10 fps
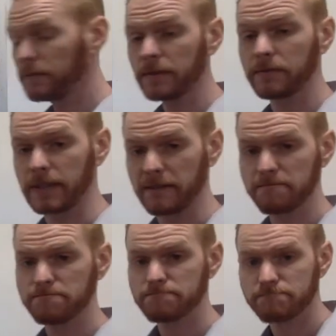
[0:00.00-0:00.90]
50.
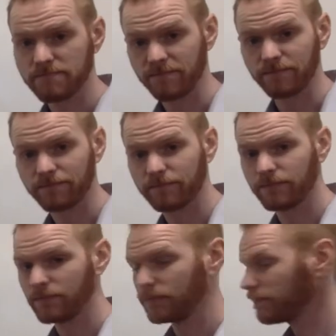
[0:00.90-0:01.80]

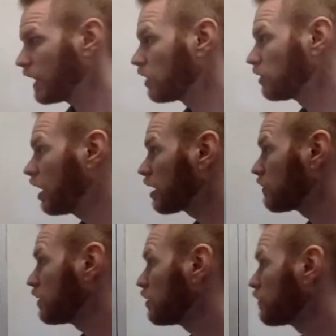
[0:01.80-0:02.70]
Now, a lot
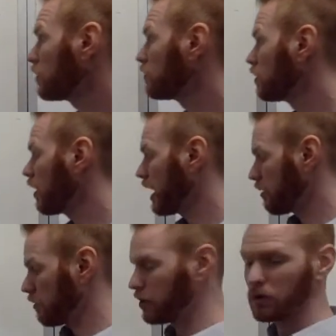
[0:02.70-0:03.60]
of you, if you know how
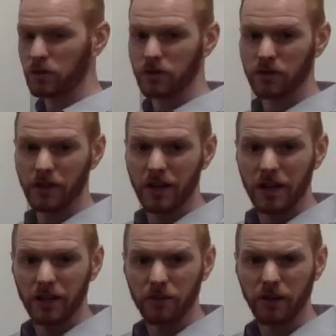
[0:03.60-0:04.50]
to reduce,
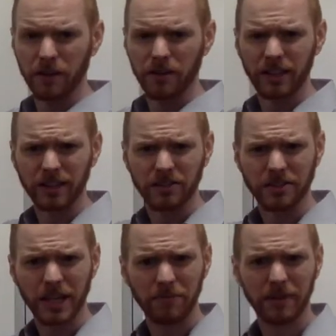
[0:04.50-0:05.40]
you're probably thinking it's the
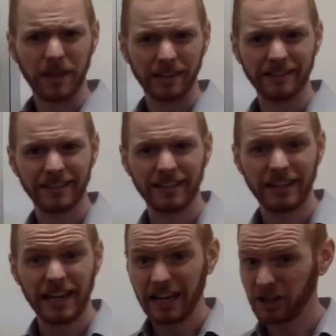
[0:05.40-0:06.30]
same thing.
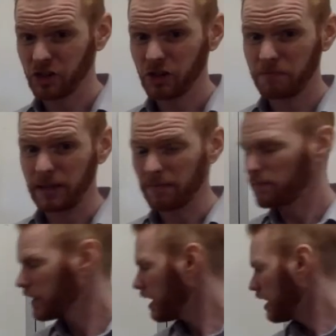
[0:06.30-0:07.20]
And it should be.
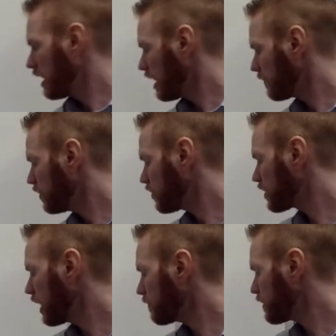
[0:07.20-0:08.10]
If you
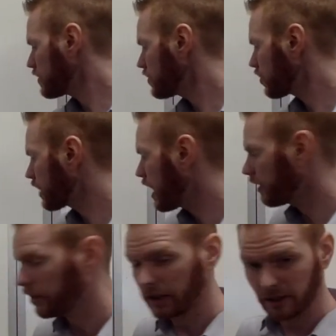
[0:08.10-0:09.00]
type this in your
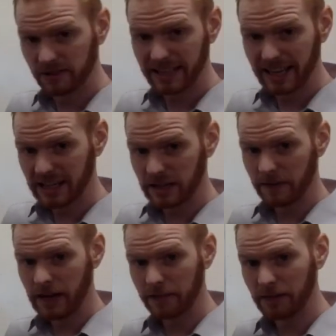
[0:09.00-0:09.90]
calculator, 10
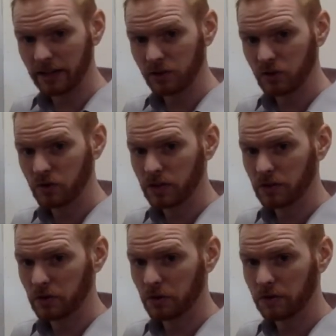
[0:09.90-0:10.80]
divided by 2
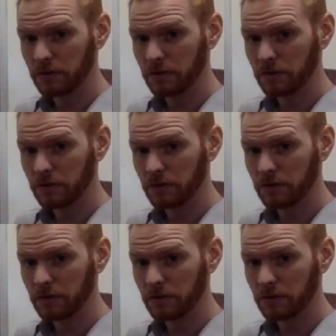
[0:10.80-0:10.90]
times square root of